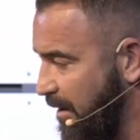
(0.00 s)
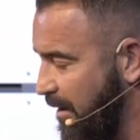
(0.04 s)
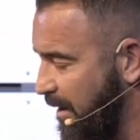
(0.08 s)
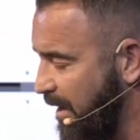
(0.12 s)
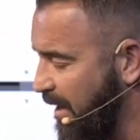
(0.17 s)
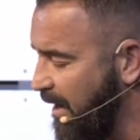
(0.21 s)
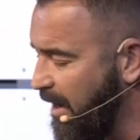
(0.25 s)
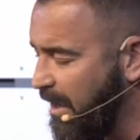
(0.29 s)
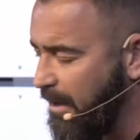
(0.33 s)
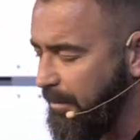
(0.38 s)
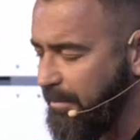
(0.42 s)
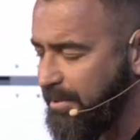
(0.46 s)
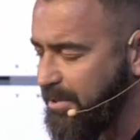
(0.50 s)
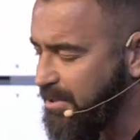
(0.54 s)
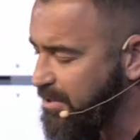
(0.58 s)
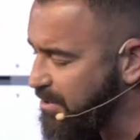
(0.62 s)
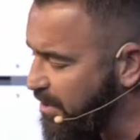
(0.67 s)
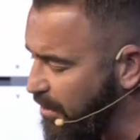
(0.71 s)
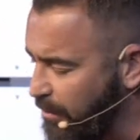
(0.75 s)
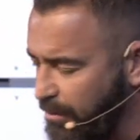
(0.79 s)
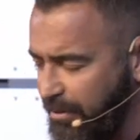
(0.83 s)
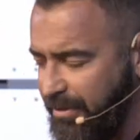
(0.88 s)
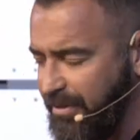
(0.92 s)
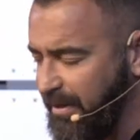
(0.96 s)
and I am
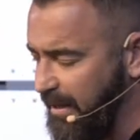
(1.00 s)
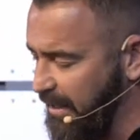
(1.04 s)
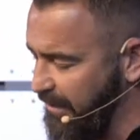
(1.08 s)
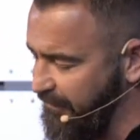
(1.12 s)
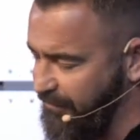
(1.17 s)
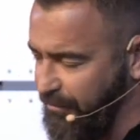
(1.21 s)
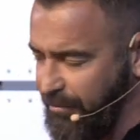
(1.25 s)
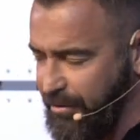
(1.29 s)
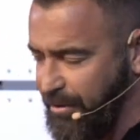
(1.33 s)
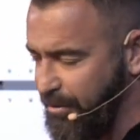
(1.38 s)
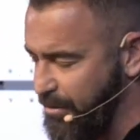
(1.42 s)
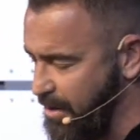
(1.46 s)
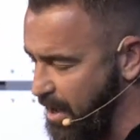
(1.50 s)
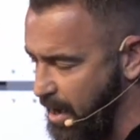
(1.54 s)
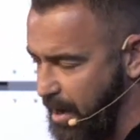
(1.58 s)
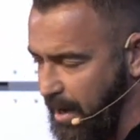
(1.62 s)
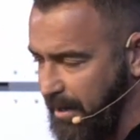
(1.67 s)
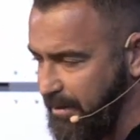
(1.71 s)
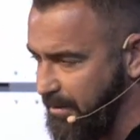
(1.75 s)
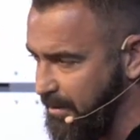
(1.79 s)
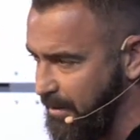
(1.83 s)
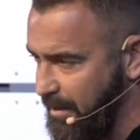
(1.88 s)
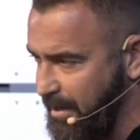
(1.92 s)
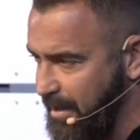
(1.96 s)
so thankful you're
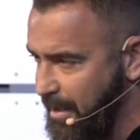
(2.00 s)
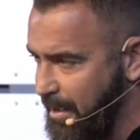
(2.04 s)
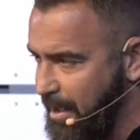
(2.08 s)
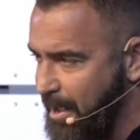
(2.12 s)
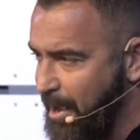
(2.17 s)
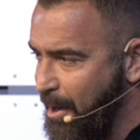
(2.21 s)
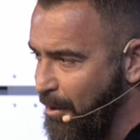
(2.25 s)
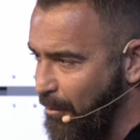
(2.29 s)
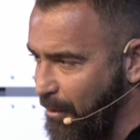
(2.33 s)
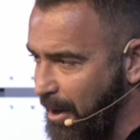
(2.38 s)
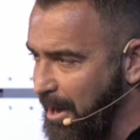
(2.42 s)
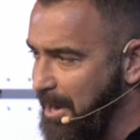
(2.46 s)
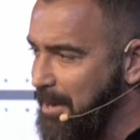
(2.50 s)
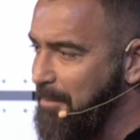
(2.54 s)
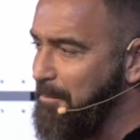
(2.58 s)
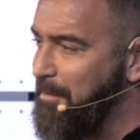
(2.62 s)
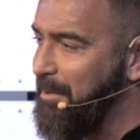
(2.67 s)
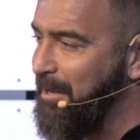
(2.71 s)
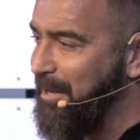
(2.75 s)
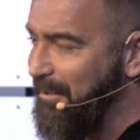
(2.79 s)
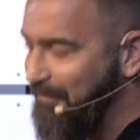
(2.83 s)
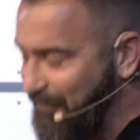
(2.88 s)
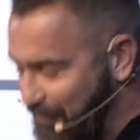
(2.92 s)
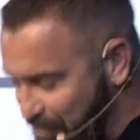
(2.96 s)
not, right?
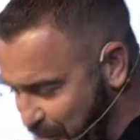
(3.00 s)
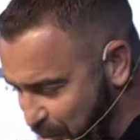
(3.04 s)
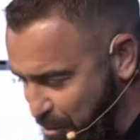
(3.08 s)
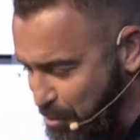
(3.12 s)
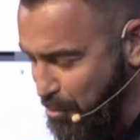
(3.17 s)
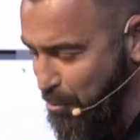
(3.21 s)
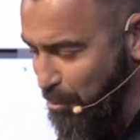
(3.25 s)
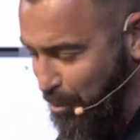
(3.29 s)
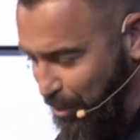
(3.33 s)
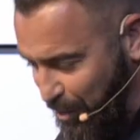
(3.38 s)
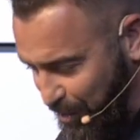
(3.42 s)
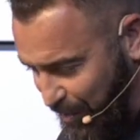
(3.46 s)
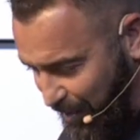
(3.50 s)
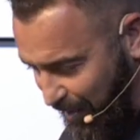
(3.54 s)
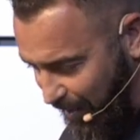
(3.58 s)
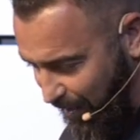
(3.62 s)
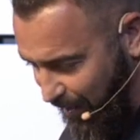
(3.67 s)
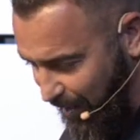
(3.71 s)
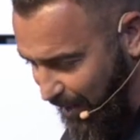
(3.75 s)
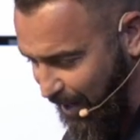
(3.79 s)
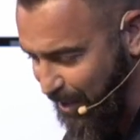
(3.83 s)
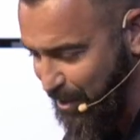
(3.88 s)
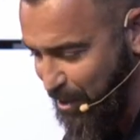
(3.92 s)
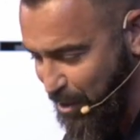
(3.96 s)
But if you were
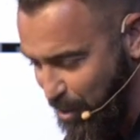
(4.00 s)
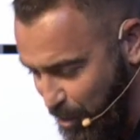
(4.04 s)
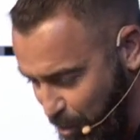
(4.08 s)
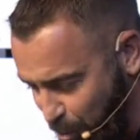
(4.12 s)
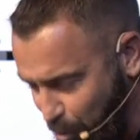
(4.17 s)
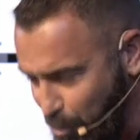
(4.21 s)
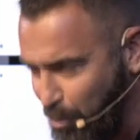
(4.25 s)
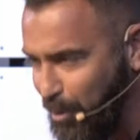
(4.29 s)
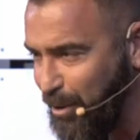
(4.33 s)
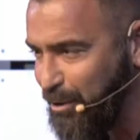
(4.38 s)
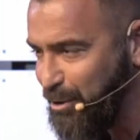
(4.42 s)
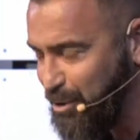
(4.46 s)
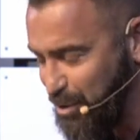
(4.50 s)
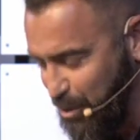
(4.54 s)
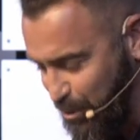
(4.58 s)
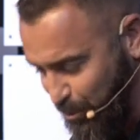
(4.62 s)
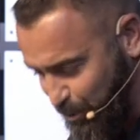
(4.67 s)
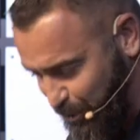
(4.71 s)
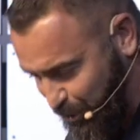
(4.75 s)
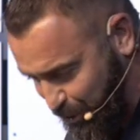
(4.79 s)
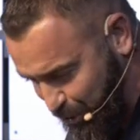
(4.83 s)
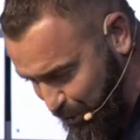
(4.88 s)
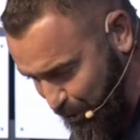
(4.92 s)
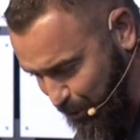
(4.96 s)
God, who would you
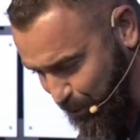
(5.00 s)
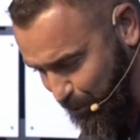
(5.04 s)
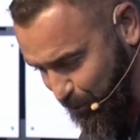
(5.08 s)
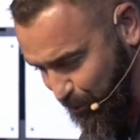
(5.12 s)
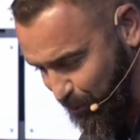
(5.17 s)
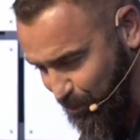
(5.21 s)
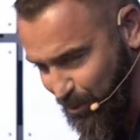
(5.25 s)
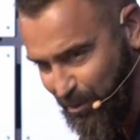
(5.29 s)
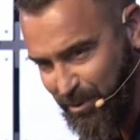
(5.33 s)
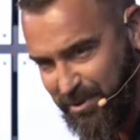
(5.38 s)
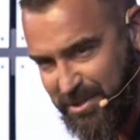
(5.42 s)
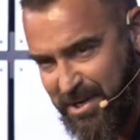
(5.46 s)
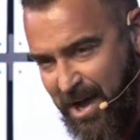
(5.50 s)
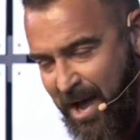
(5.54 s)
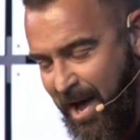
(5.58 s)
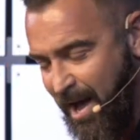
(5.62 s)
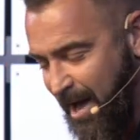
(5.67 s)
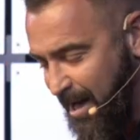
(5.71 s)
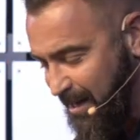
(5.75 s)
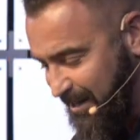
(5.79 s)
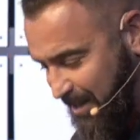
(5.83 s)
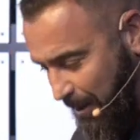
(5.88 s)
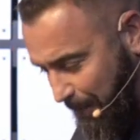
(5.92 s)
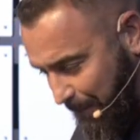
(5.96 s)
choose
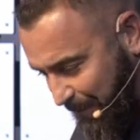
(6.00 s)
to